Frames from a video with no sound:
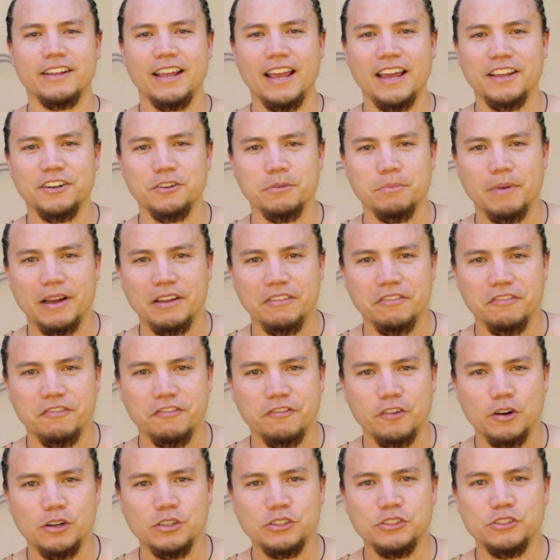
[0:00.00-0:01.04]
to handle my
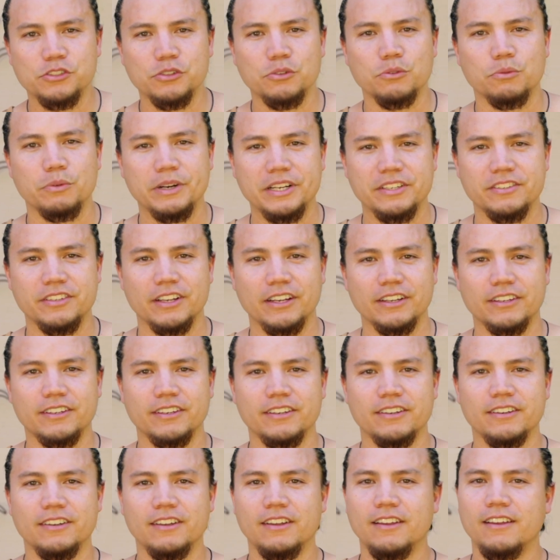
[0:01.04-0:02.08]
first retic.
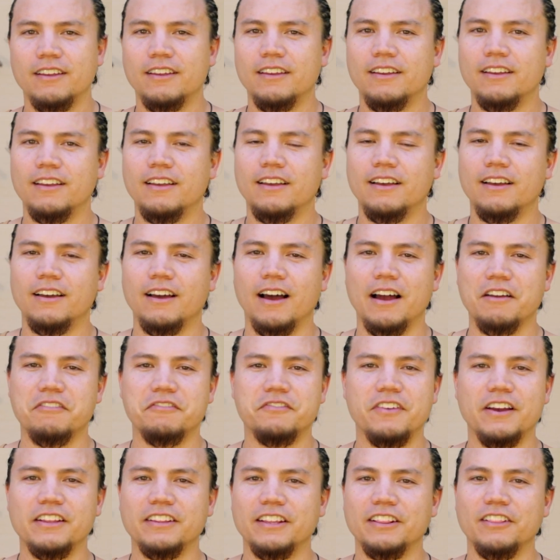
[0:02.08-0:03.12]
I
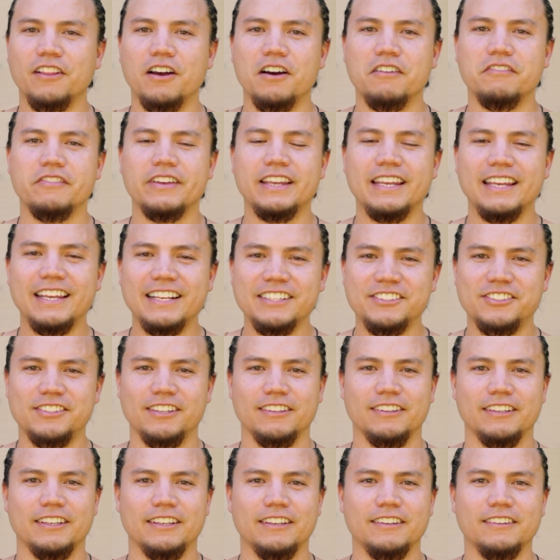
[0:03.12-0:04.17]
fell in love
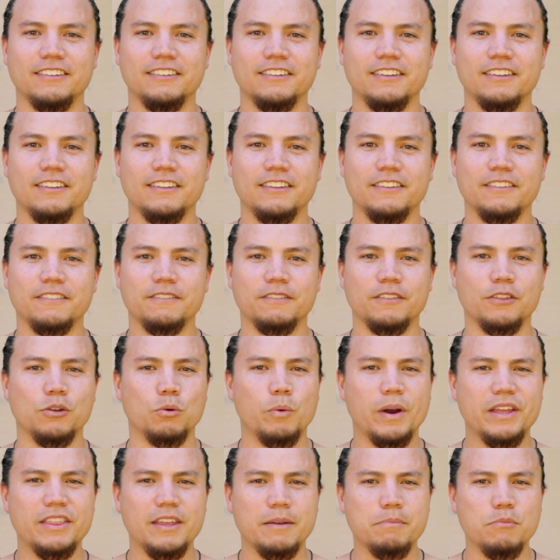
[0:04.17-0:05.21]
instantly.
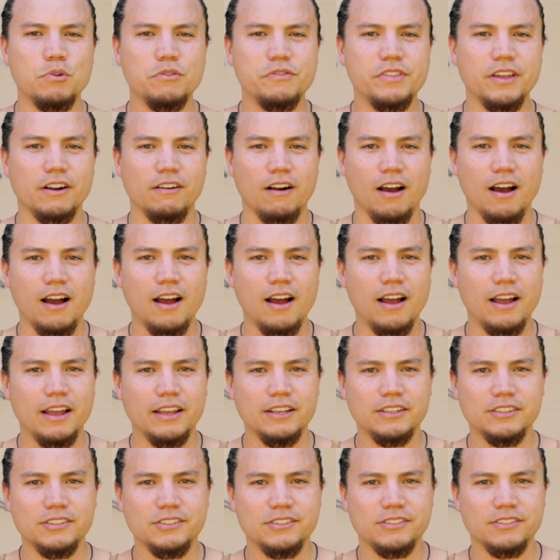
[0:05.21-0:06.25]
The way they move their
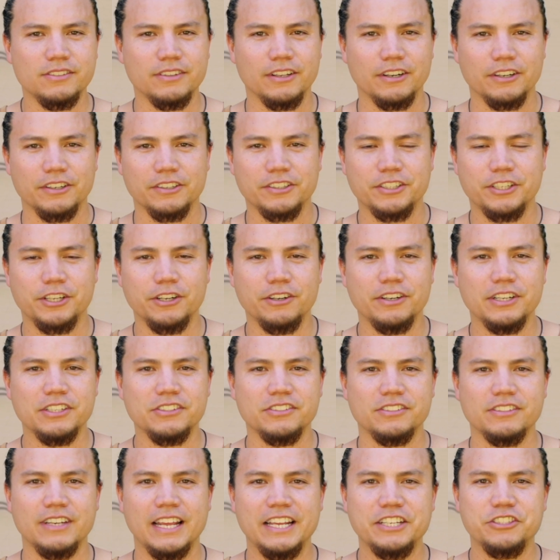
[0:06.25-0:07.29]
eyes, their
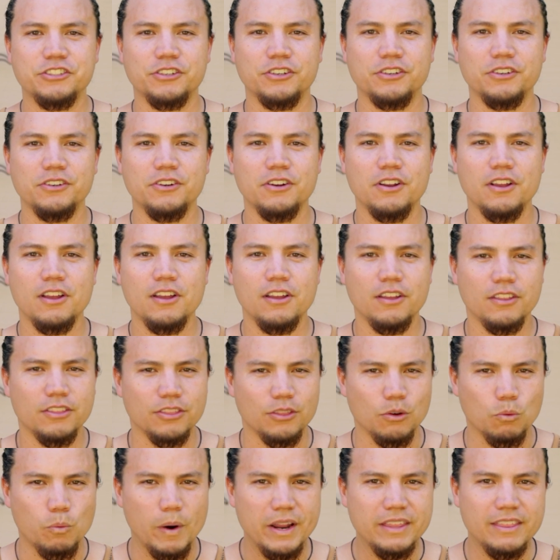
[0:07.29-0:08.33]
curious nature,
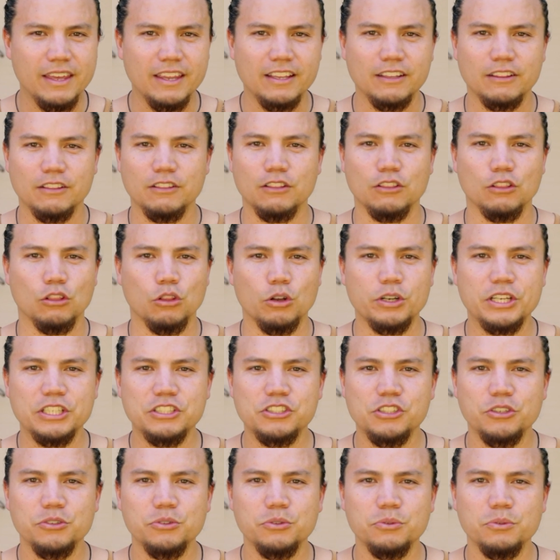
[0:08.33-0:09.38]
the way they look
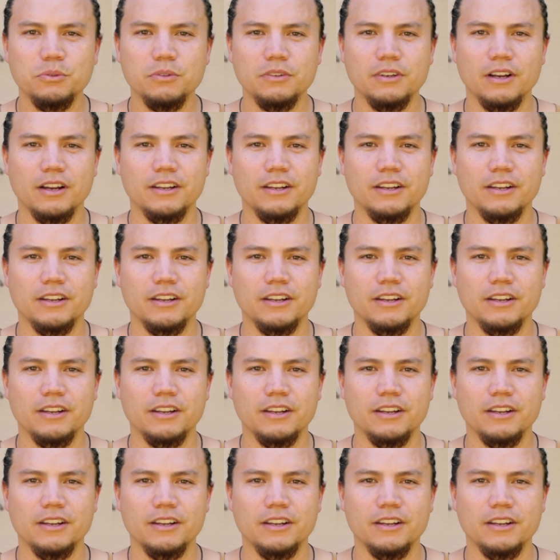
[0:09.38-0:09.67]
at you,